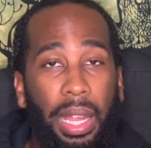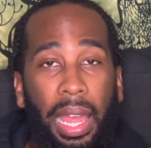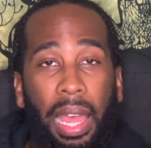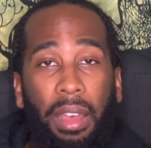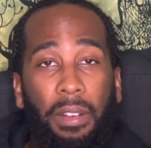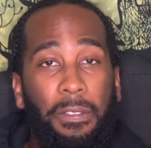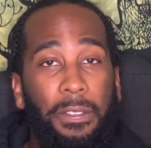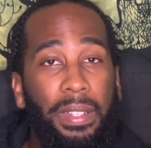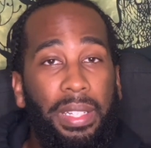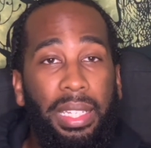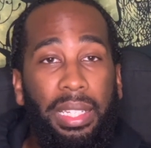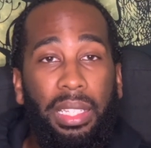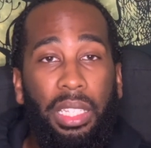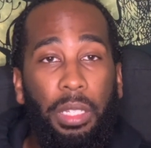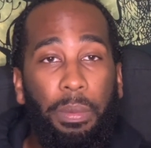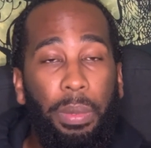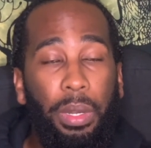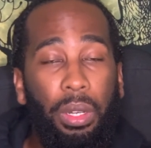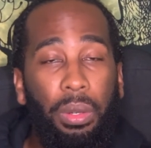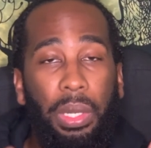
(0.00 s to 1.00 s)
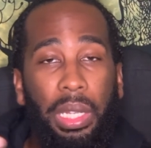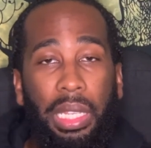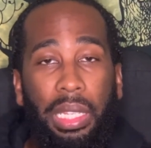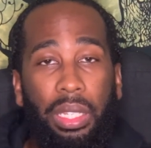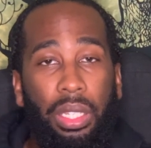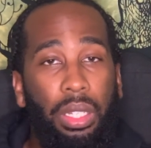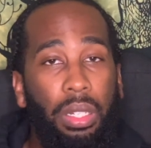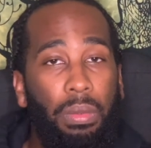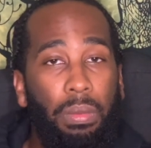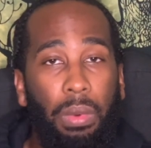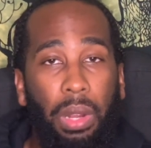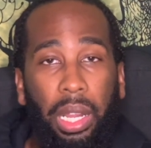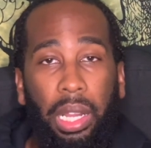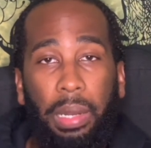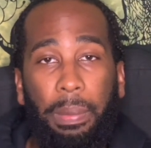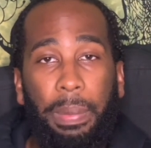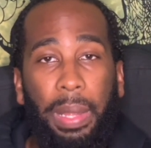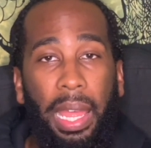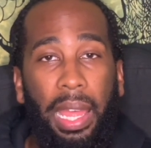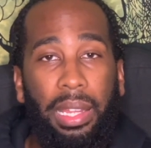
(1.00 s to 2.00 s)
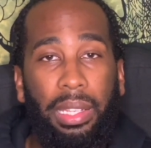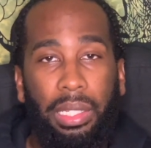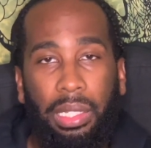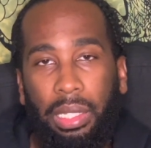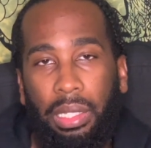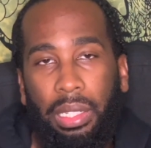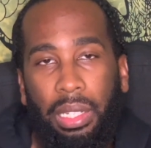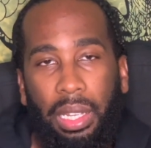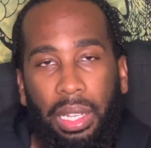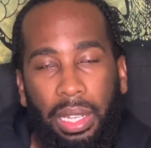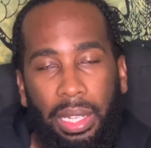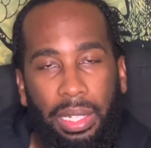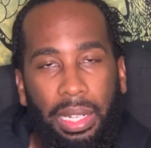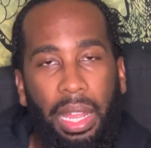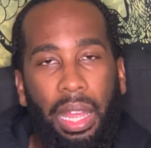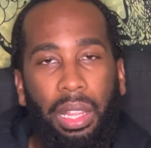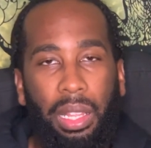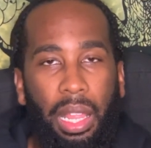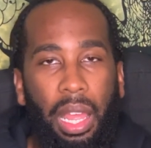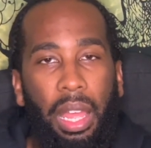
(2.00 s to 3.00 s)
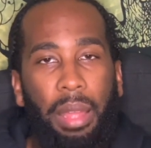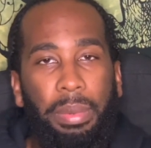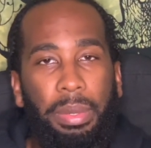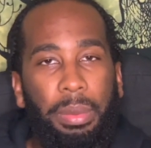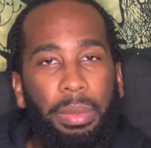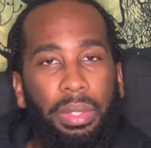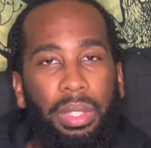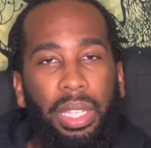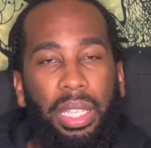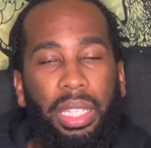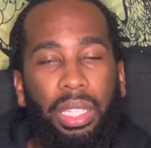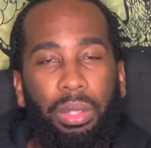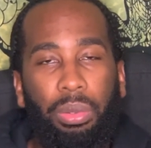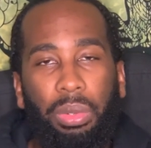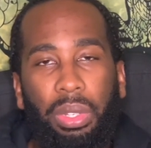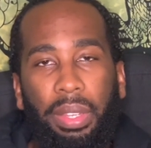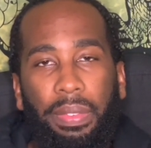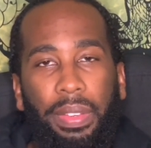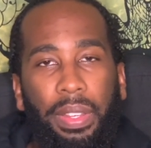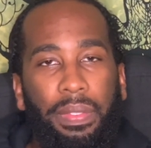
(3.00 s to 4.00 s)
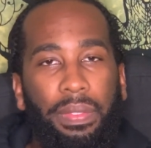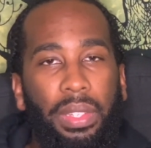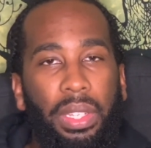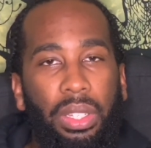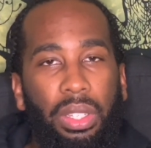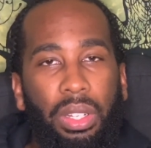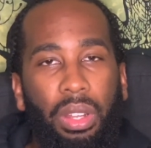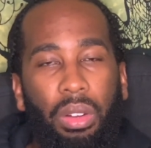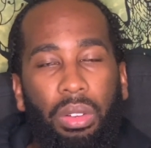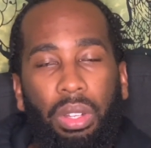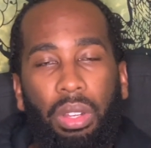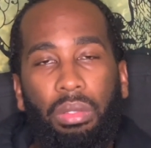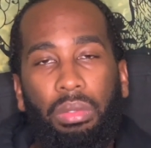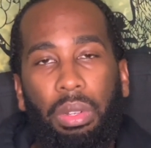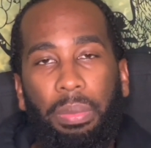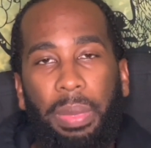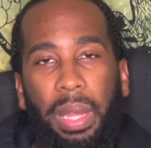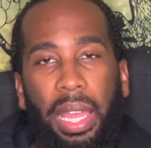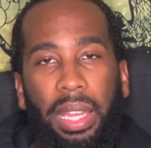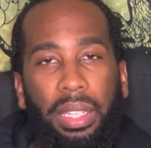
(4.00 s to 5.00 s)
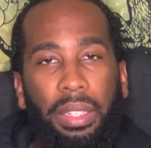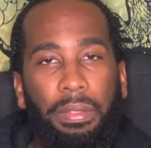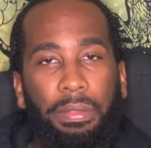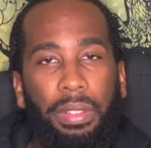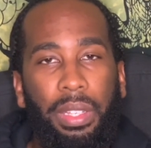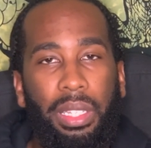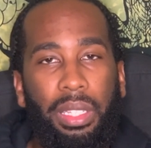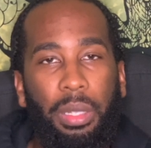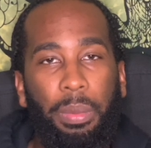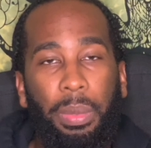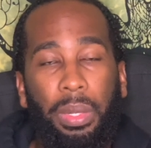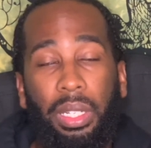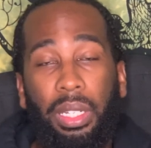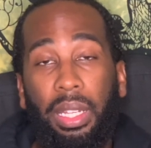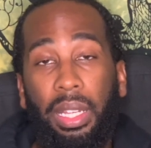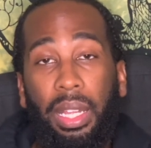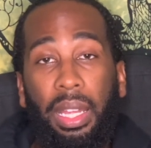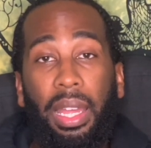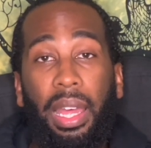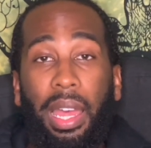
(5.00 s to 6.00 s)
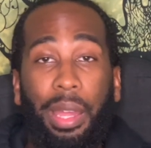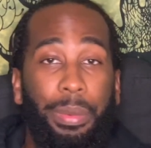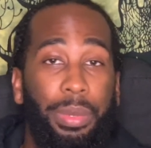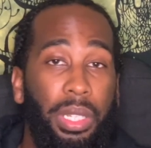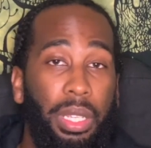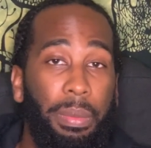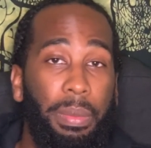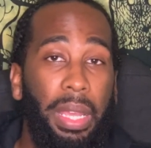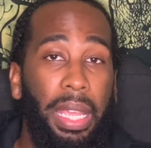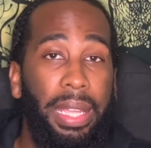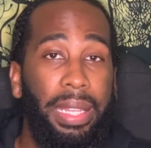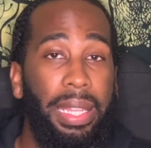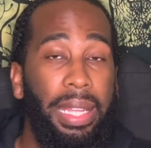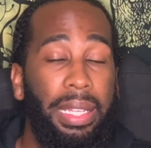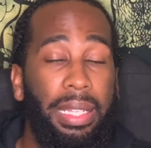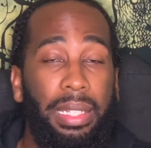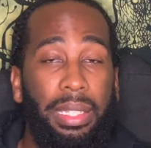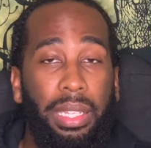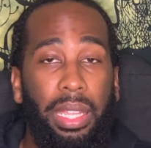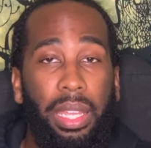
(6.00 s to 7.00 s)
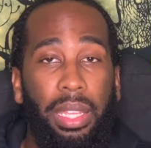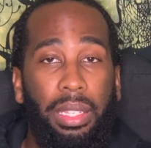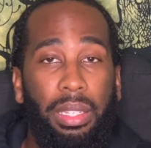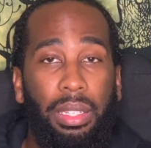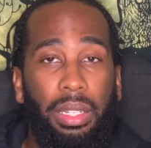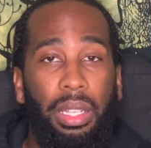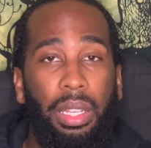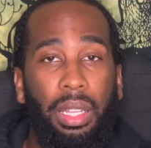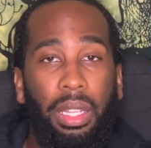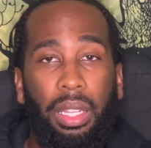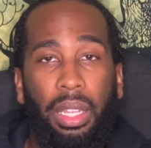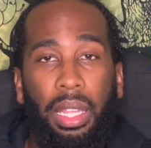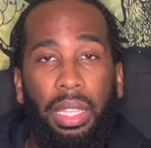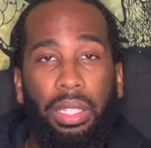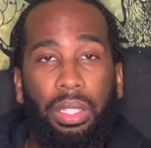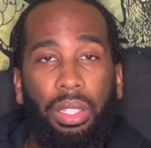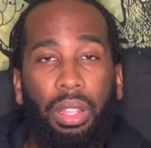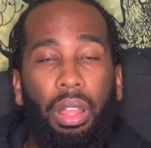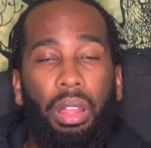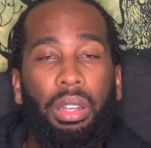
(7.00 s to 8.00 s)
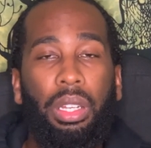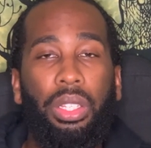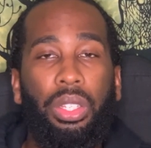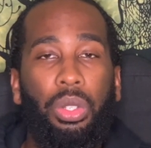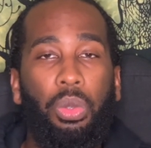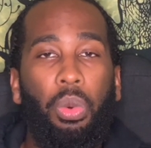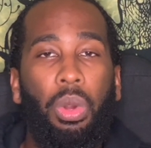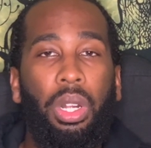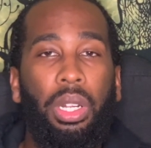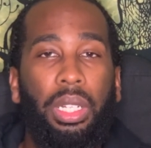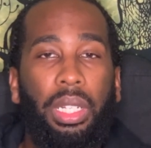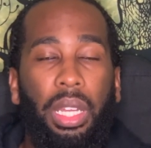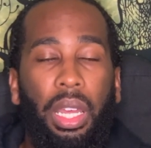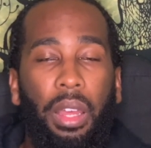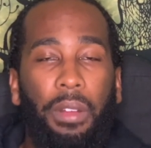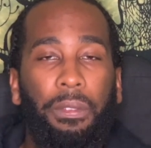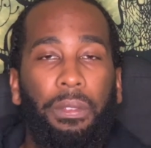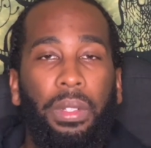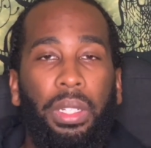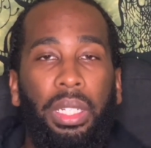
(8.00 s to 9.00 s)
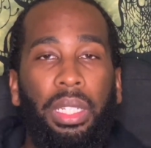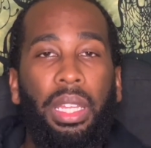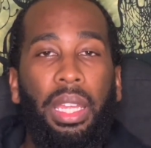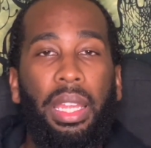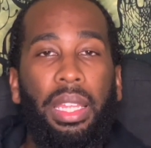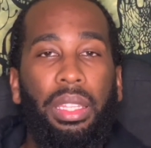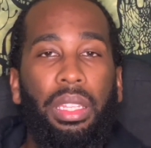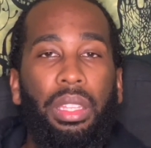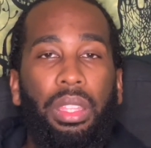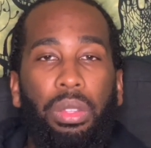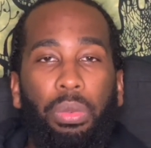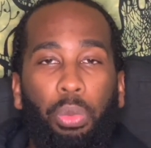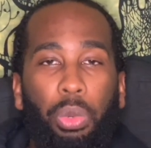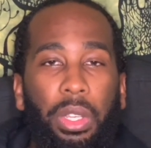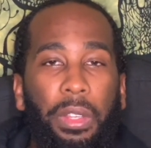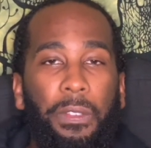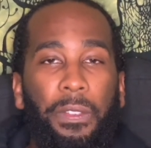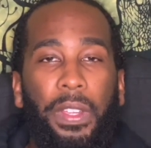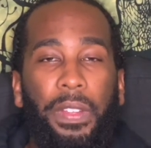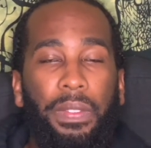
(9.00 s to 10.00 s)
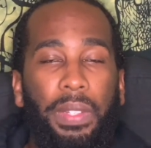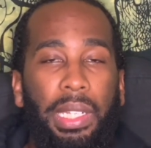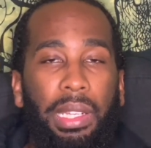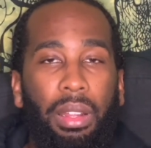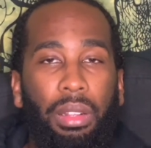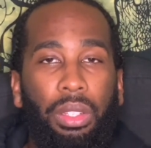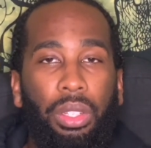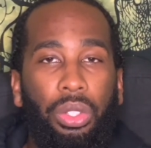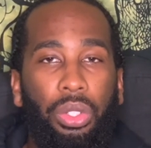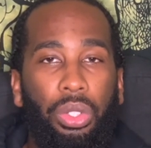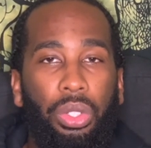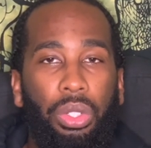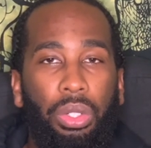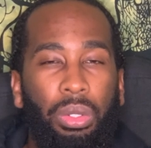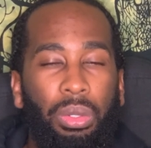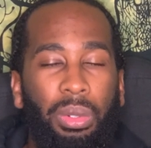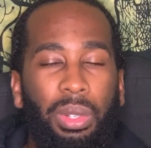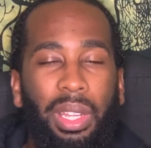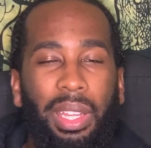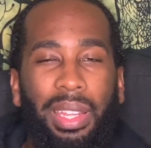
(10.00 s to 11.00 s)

outfit inspo is to wear it baggy. Now, a lot of people think 350s don't go with baggy fits, but I'm somebody that can test. As long as you aren't covering the 350 on the shoe,